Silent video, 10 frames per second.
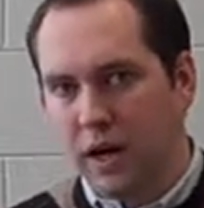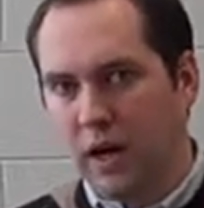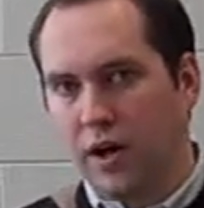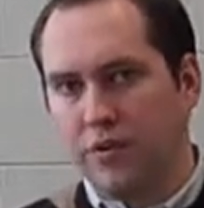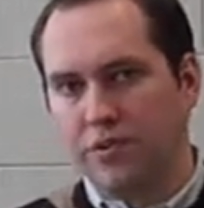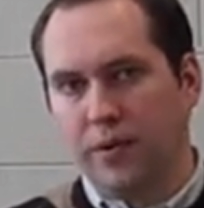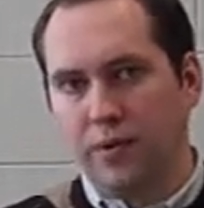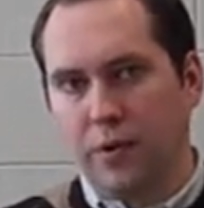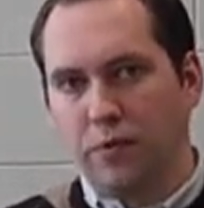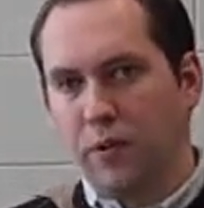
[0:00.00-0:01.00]
Also, I
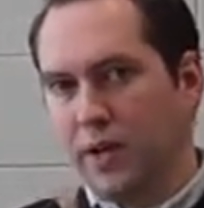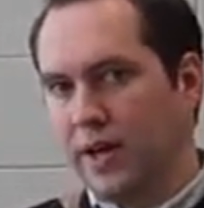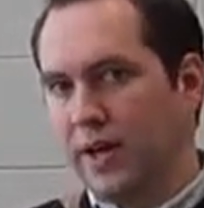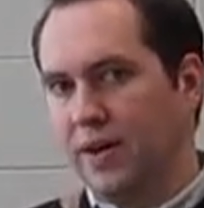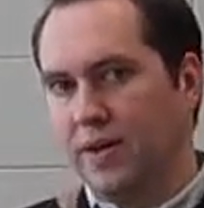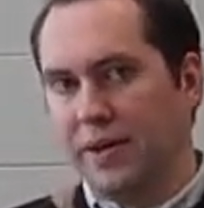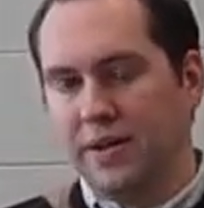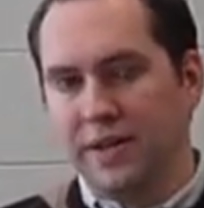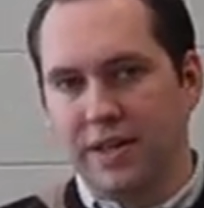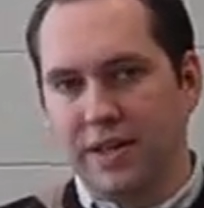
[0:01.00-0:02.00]
want to point out
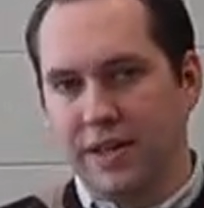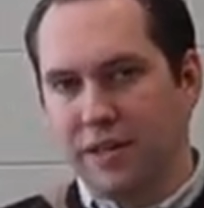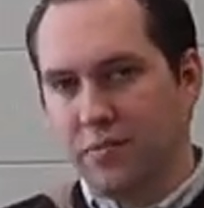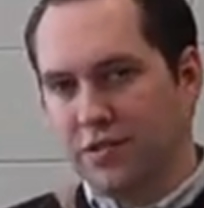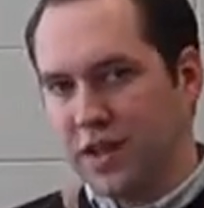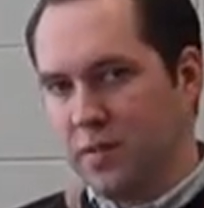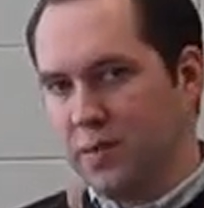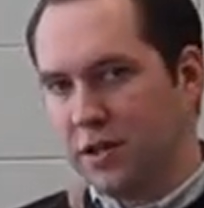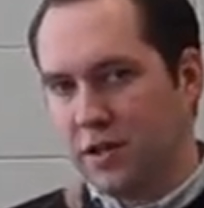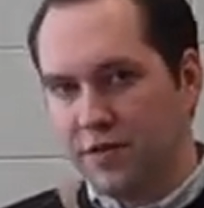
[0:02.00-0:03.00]
that the income
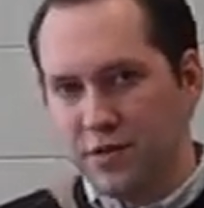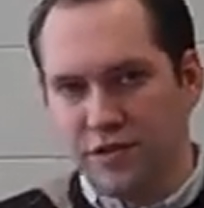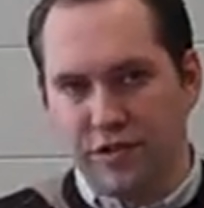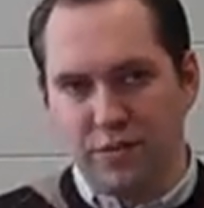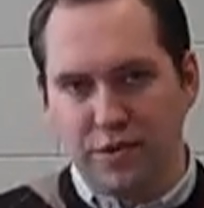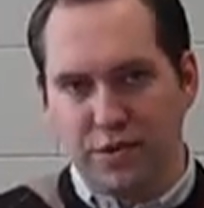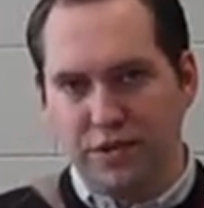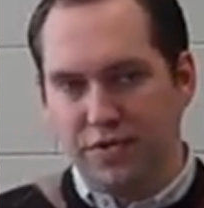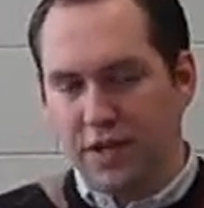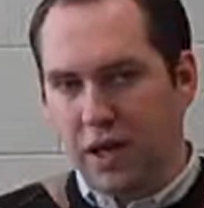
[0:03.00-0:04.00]
statement covers a
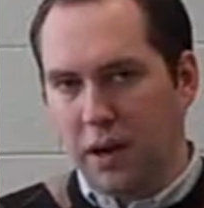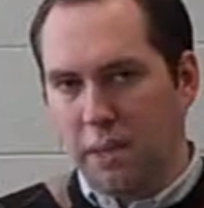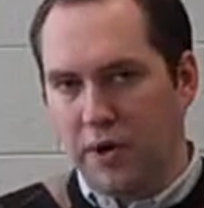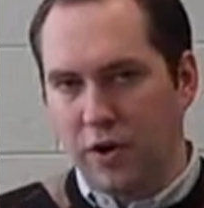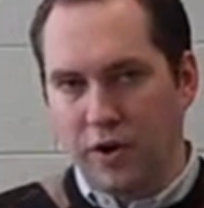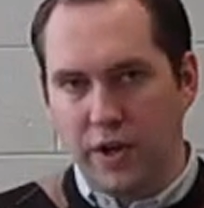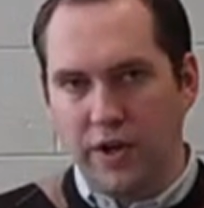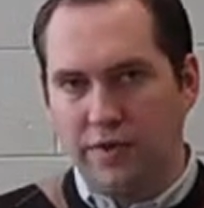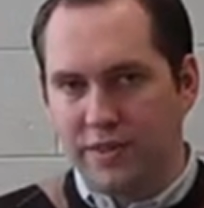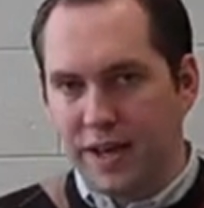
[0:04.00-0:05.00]
specific period
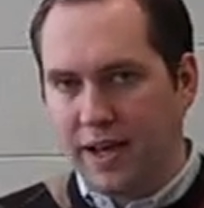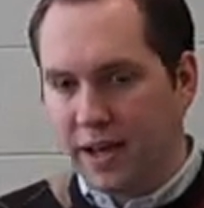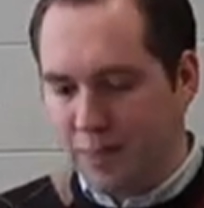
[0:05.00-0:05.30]
of time.